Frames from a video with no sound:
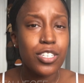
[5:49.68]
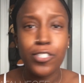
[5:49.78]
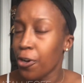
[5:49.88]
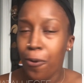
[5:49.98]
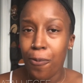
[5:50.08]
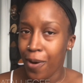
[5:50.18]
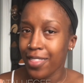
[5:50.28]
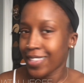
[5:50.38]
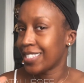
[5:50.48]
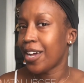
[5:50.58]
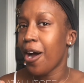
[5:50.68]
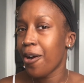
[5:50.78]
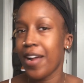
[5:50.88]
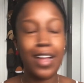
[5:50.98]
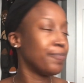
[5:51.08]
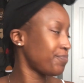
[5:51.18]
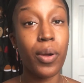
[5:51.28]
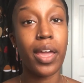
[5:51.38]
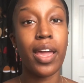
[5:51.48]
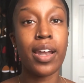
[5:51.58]
Don't want scarring.
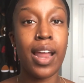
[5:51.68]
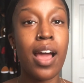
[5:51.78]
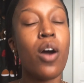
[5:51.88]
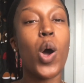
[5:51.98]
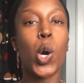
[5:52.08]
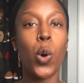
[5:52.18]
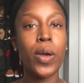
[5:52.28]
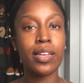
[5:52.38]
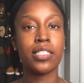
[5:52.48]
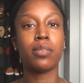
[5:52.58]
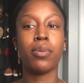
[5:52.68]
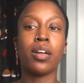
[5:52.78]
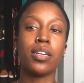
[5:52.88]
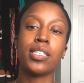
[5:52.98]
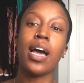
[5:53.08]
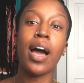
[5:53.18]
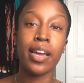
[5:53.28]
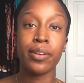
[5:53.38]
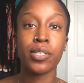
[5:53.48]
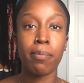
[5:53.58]
Okay, and now going into the products that I
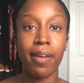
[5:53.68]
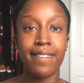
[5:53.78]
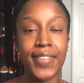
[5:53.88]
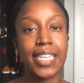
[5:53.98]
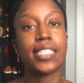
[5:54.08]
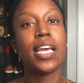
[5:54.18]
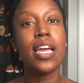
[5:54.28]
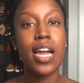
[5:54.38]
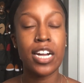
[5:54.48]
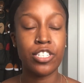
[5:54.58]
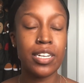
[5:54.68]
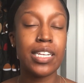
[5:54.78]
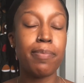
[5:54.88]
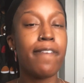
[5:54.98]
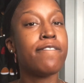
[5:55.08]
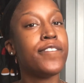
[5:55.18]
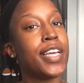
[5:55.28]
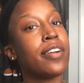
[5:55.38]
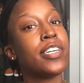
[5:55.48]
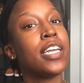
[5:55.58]
use on my face. I try to keep it
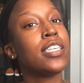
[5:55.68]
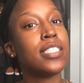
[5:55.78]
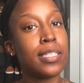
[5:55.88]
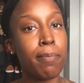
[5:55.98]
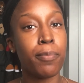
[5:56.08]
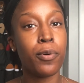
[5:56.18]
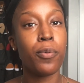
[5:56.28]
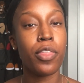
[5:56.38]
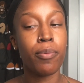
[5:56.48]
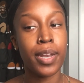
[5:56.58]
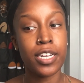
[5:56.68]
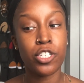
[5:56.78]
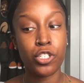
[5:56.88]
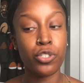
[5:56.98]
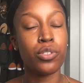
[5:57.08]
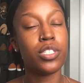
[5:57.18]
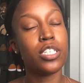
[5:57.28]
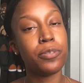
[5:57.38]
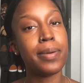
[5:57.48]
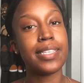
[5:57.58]
very simple with what I do
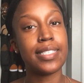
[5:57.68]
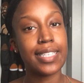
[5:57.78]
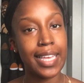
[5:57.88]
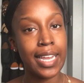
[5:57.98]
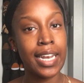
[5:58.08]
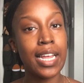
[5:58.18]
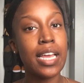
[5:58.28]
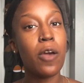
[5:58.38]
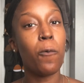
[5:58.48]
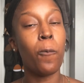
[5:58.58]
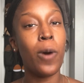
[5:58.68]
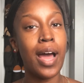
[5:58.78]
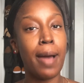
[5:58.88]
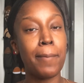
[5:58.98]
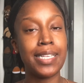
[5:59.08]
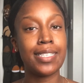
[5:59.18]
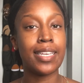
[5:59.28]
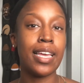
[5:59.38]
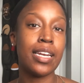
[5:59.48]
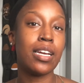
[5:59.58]
to my skin, what my
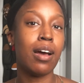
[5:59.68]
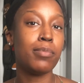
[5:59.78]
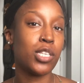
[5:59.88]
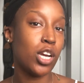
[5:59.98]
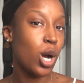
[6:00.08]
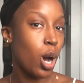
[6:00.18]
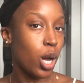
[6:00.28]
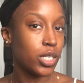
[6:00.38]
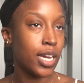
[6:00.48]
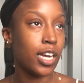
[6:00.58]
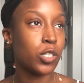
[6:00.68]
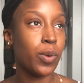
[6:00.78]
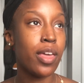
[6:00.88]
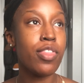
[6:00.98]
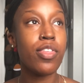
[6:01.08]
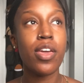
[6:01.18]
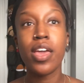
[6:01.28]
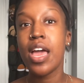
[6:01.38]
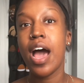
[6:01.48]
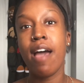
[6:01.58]
skin comes in contact with.
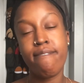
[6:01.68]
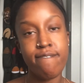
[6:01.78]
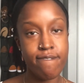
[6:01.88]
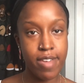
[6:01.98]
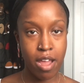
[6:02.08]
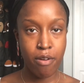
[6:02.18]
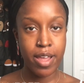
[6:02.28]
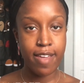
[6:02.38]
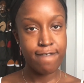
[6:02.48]
I'm very,